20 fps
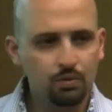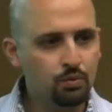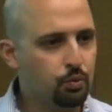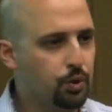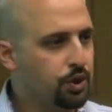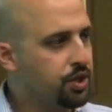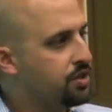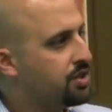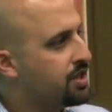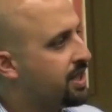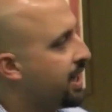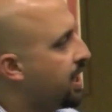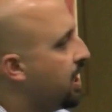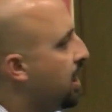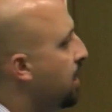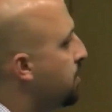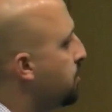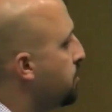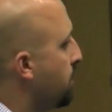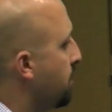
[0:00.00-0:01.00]
Would you stick at
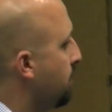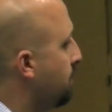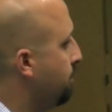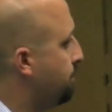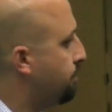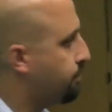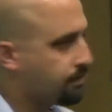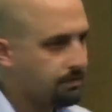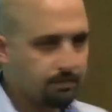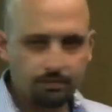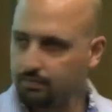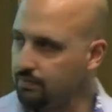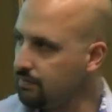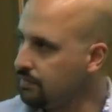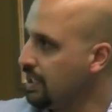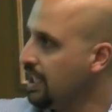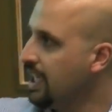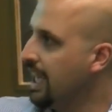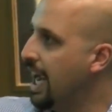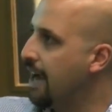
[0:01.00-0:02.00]
100?
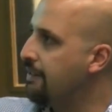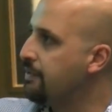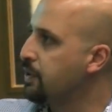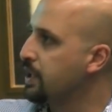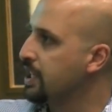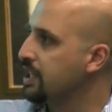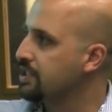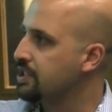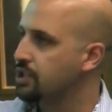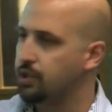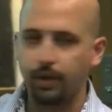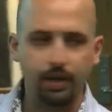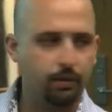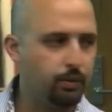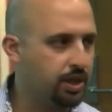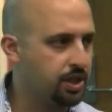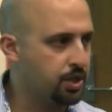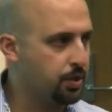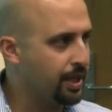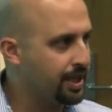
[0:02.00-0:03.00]
Everyone else is doing
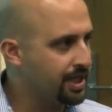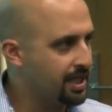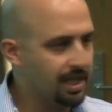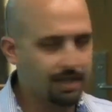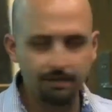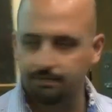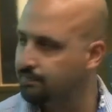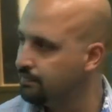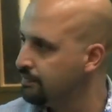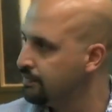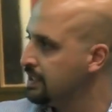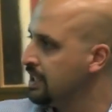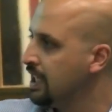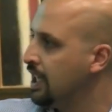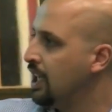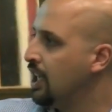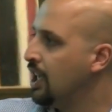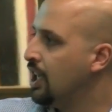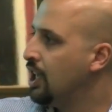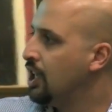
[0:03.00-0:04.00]
120.
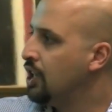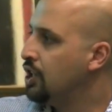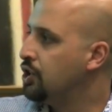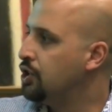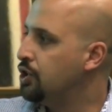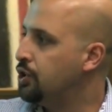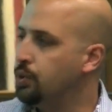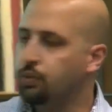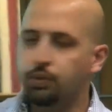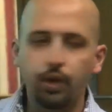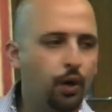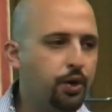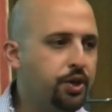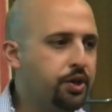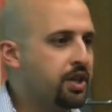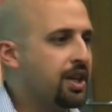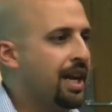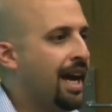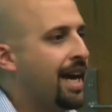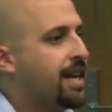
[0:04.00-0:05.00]
You know
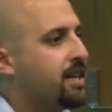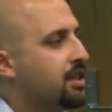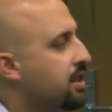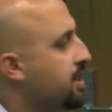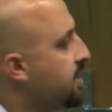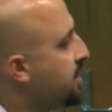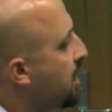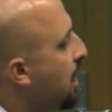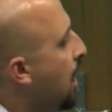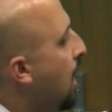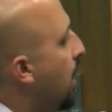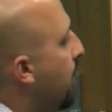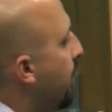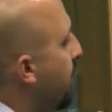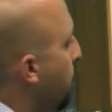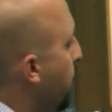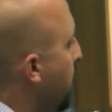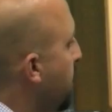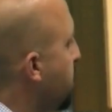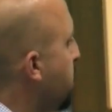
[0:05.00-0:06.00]
you can handle this car
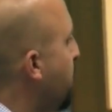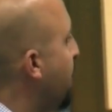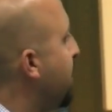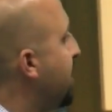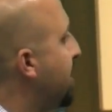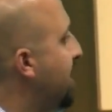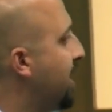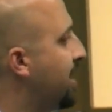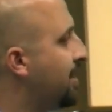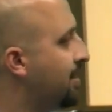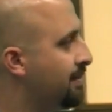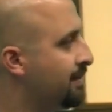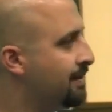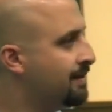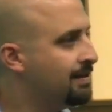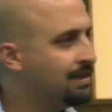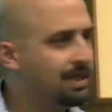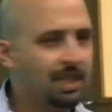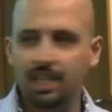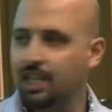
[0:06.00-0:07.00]
at 120.
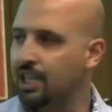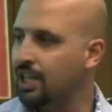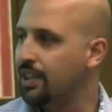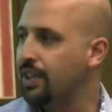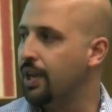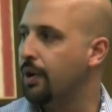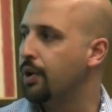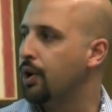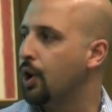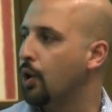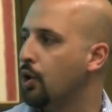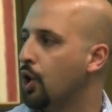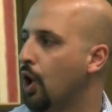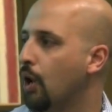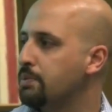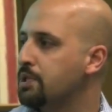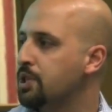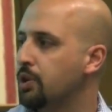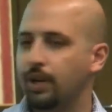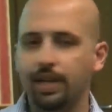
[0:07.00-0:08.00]
There are no
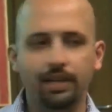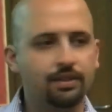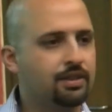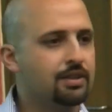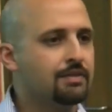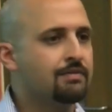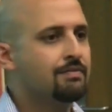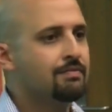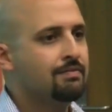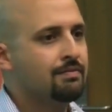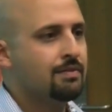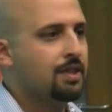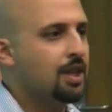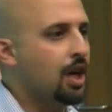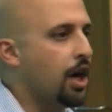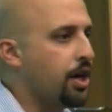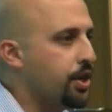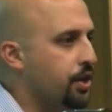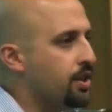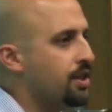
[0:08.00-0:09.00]
cops around.
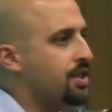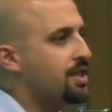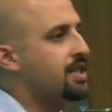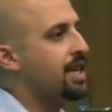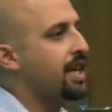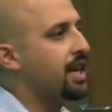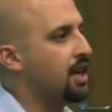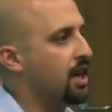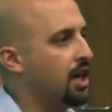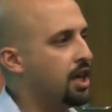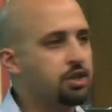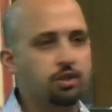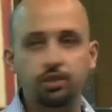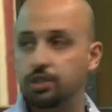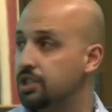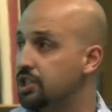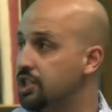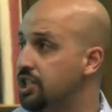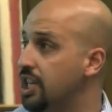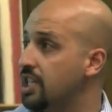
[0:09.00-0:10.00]
Are you going to stick at
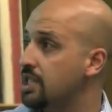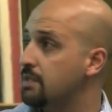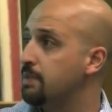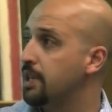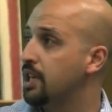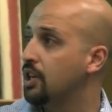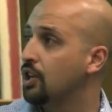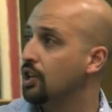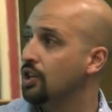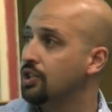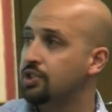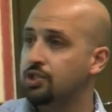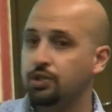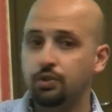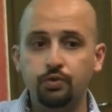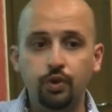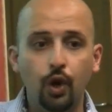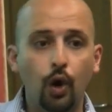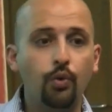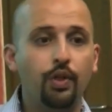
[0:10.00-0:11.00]
100 just because you
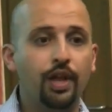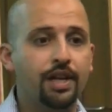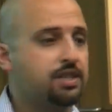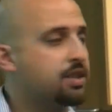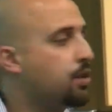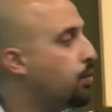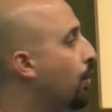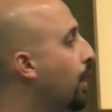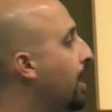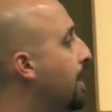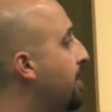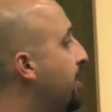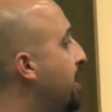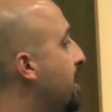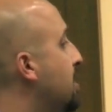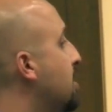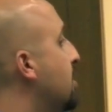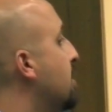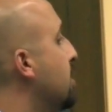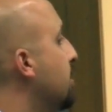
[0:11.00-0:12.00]
know that's the right
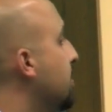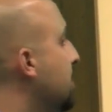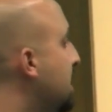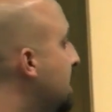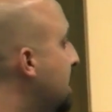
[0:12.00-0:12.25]
thing to do?